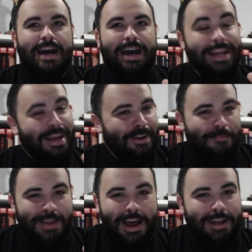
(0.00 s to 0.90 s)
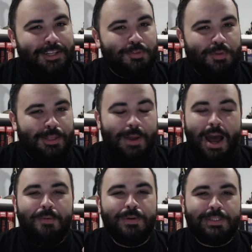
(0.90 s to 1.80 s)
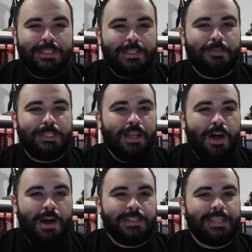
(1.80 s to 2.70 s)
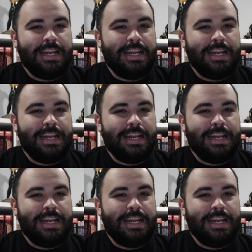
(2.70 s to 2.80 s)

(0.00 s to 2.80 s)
I gotta be honest with you, I was a little bit lost,